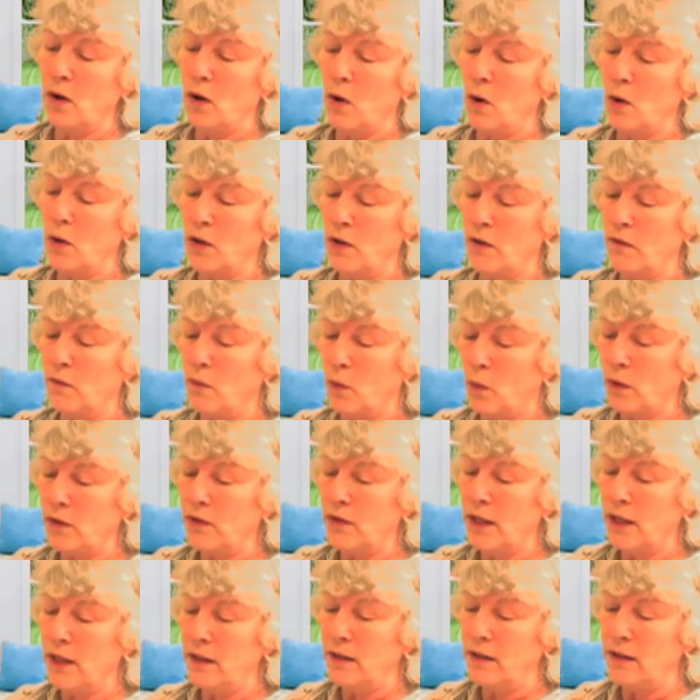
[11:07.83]
on the
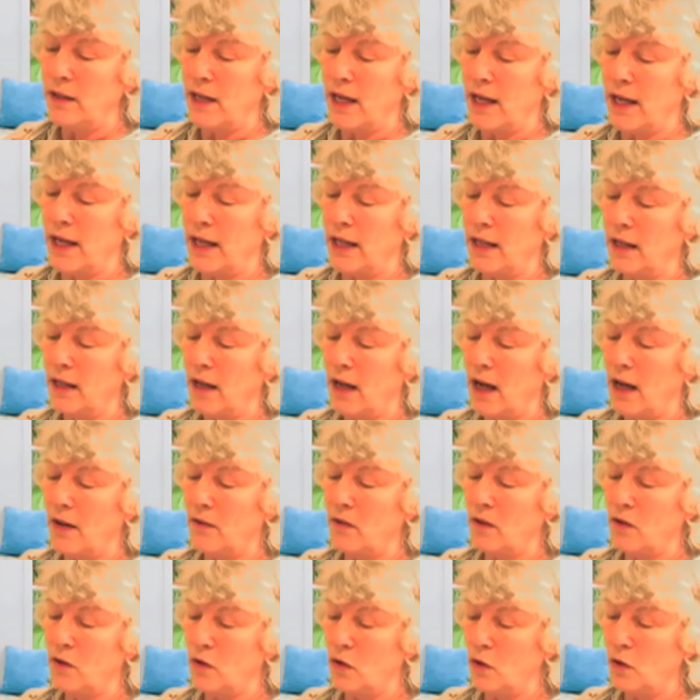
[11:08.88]
14th day of
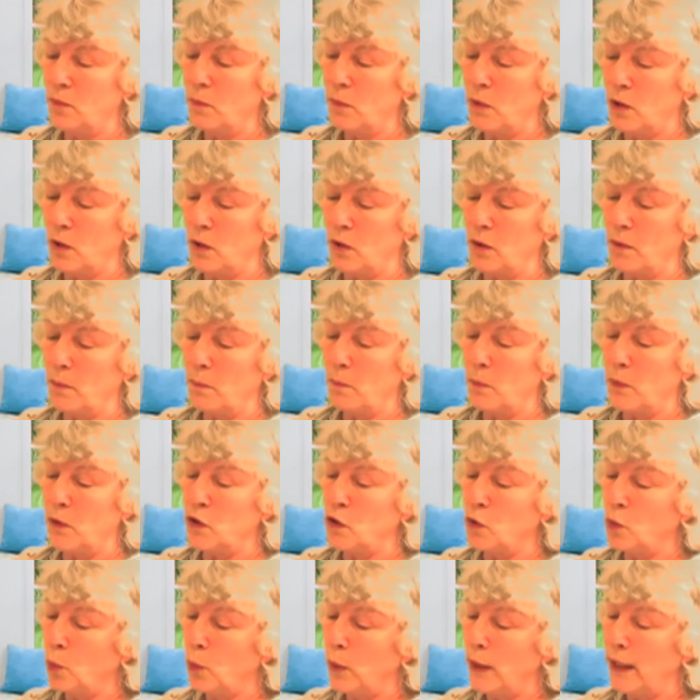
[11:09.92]
the new moon,
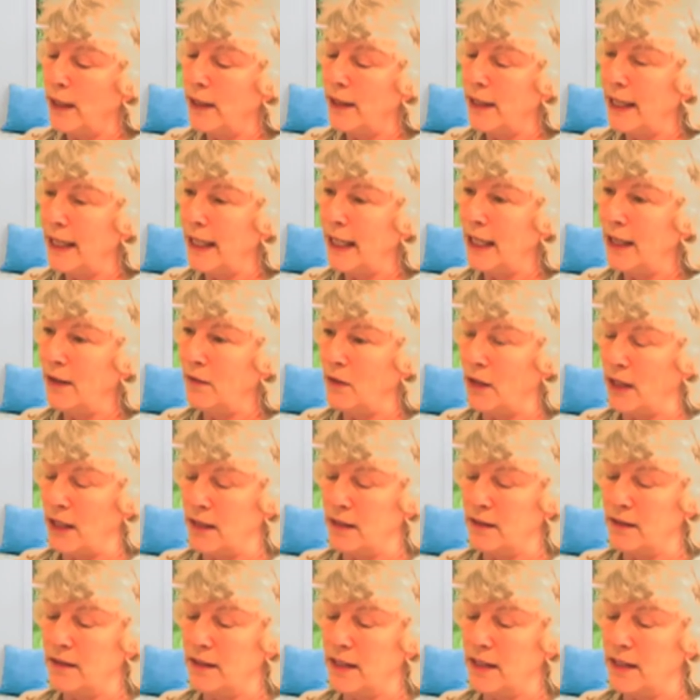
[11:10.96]
between the evenings,